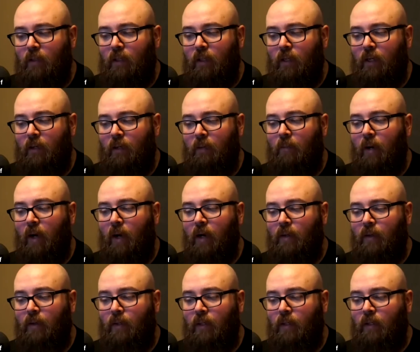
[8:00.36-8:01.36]
I
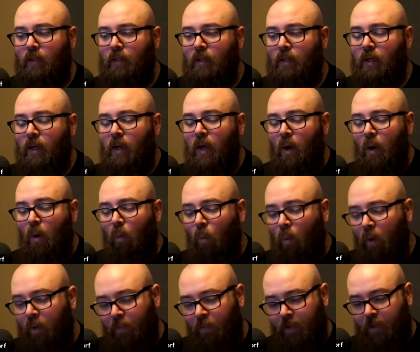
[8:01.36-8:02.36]
think
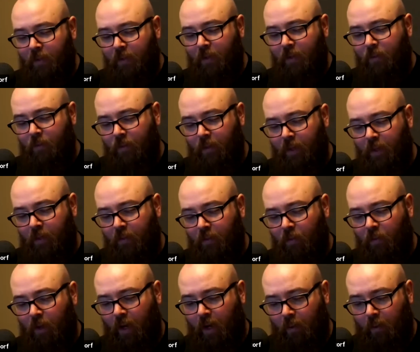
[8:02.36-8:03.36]
one thing that
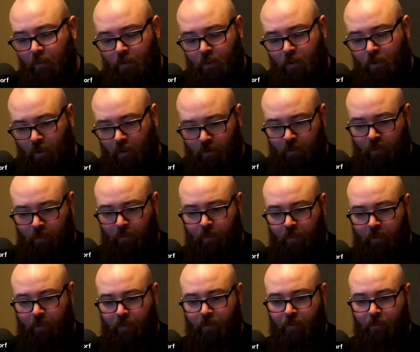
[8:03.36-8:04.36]
I was struggling
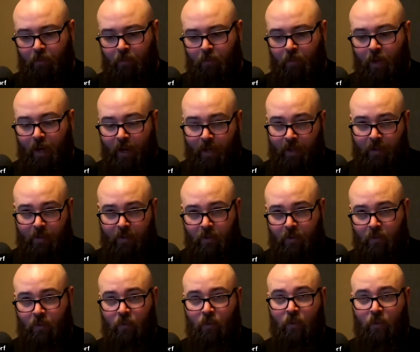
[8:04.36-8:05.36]
with prior
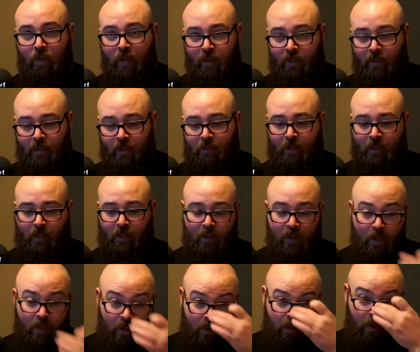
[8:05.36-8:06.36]
to the pandemic
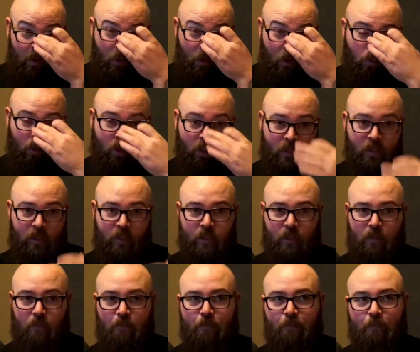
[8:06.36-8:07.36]
was
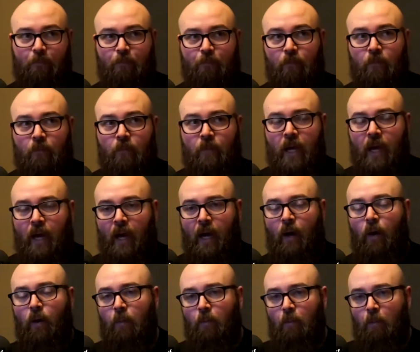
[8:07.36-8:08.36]

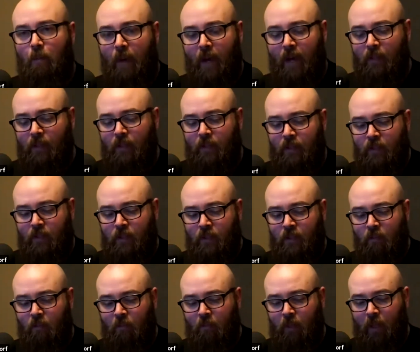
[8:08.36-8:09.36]
how to balance
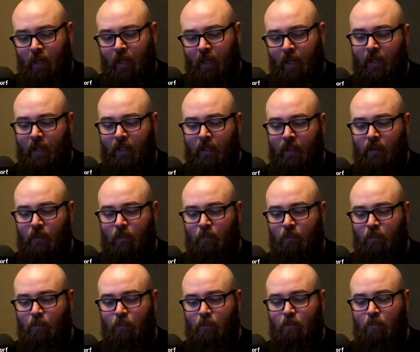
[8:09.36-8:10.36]
my
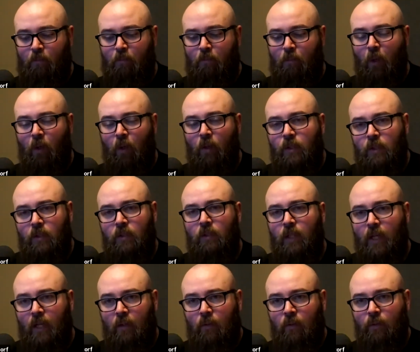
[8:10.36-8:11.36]
personal
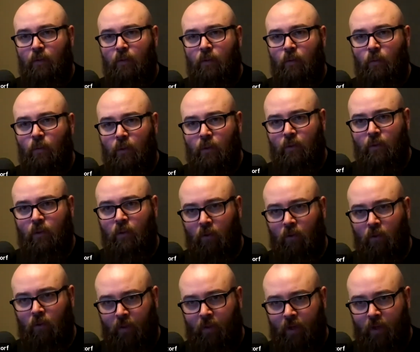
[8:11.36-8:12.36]
health with
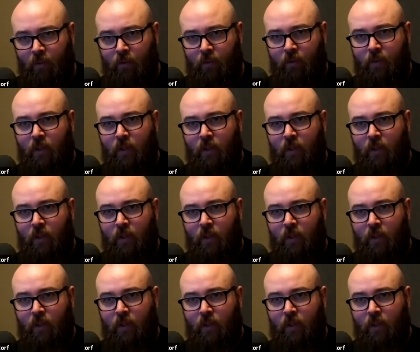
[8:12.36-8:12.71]
career health,